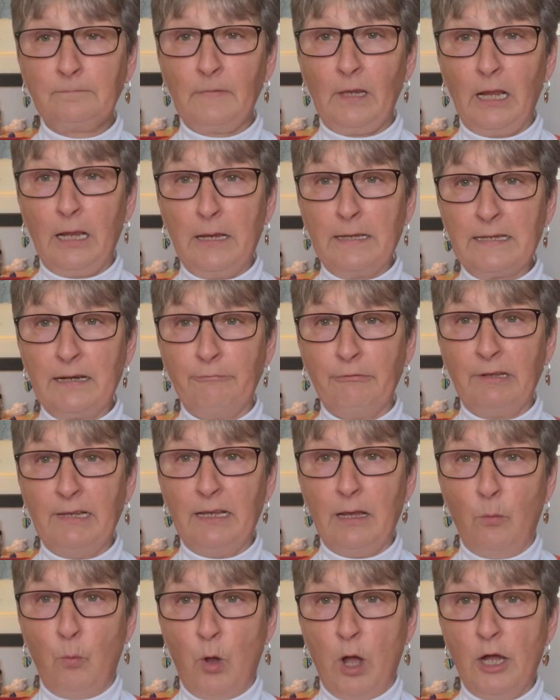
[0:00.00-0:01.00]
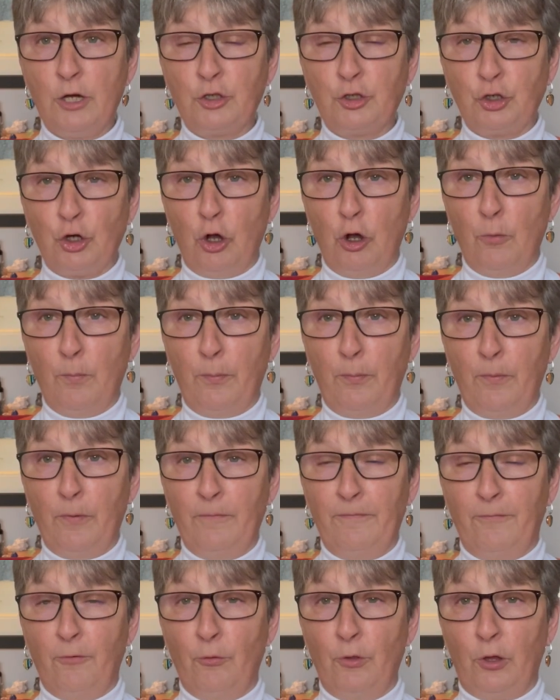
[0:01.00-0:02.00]
because I'm running a workshop
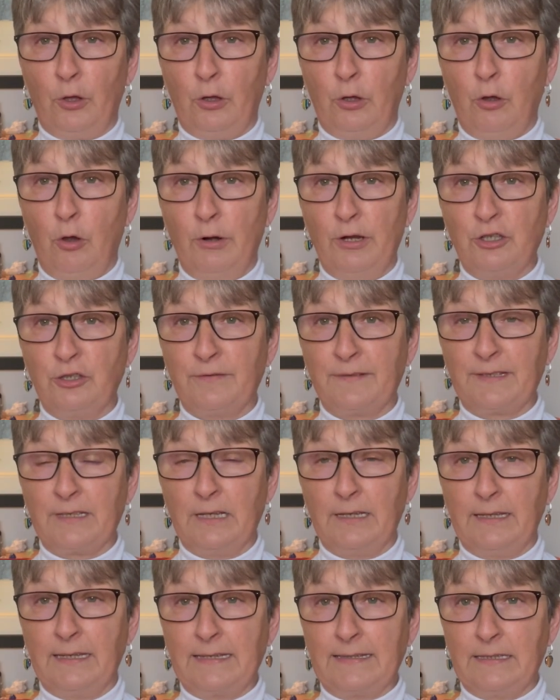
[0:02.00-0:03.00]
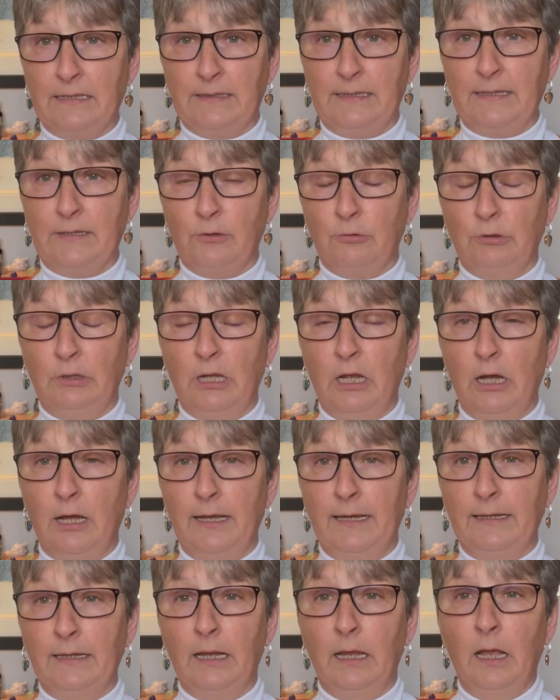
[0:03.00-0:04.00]
for the College of Psychic Studies
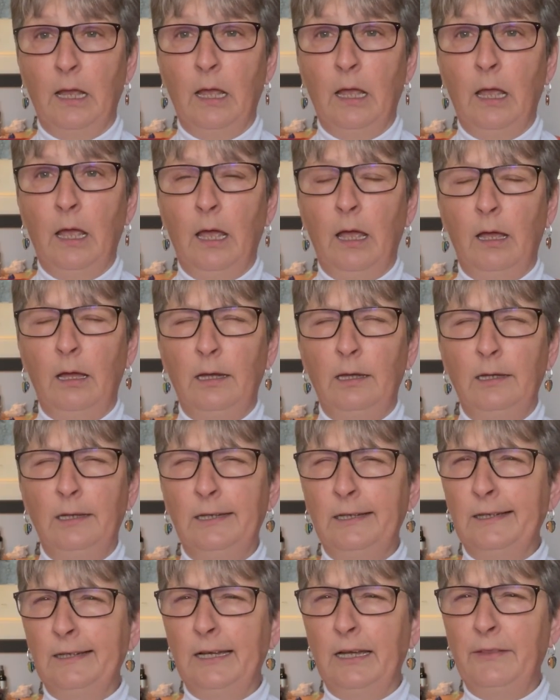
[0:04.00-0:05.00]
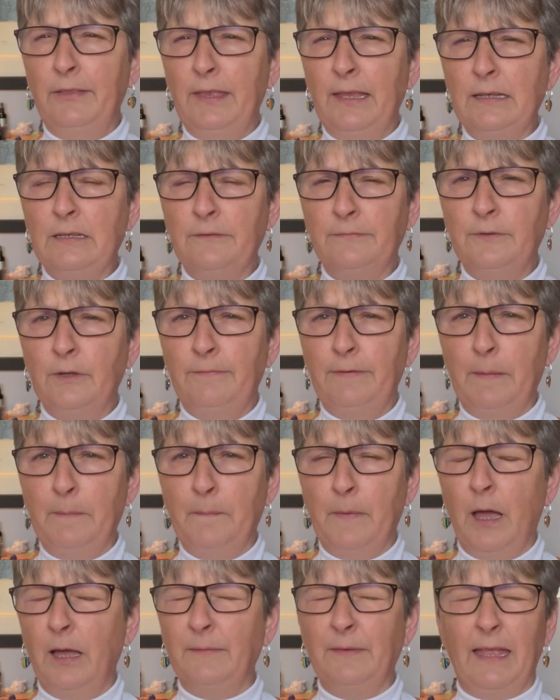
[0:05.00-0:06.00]
online at the end of
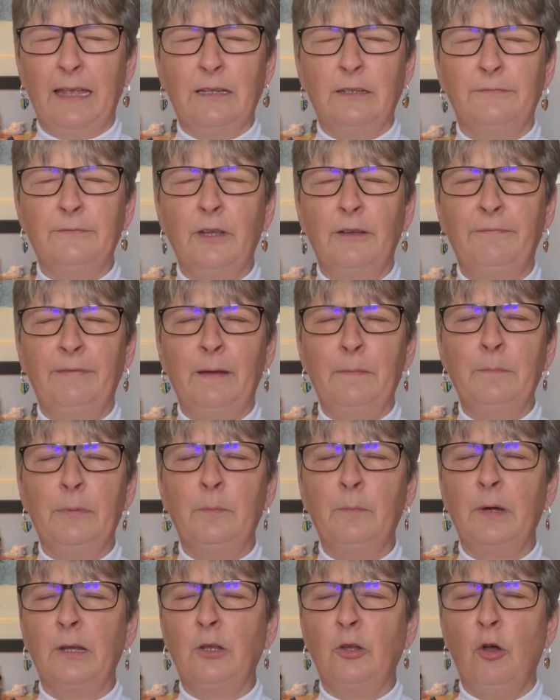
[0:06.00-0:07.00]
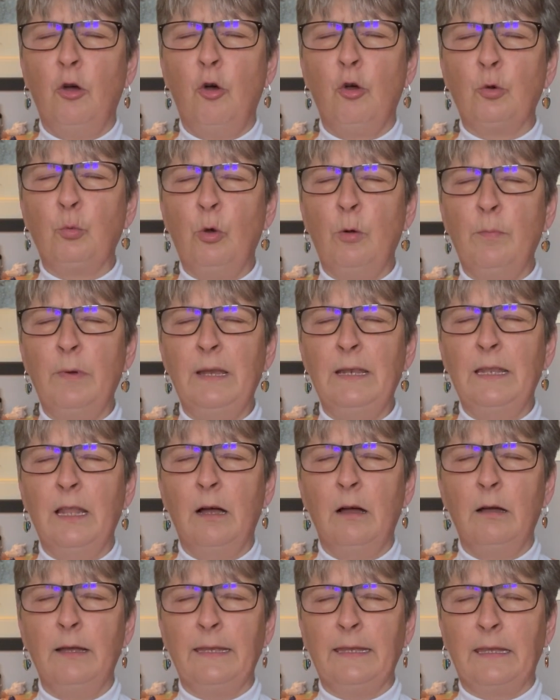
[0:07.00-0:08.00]
November. My God, what am I
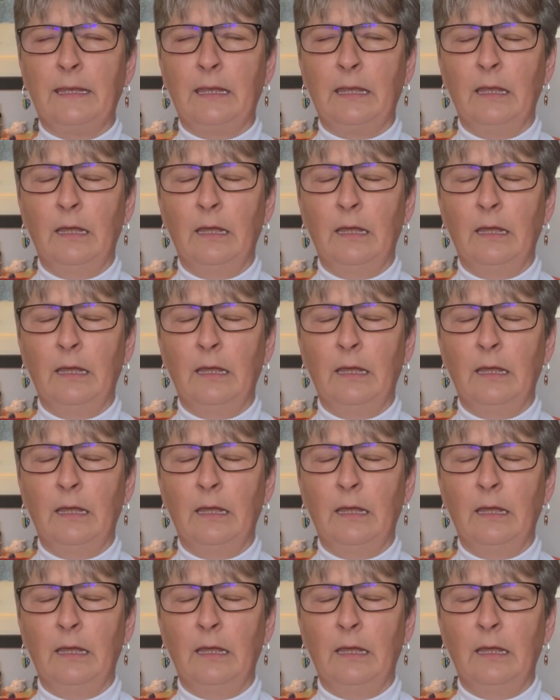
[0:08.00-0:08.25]
like?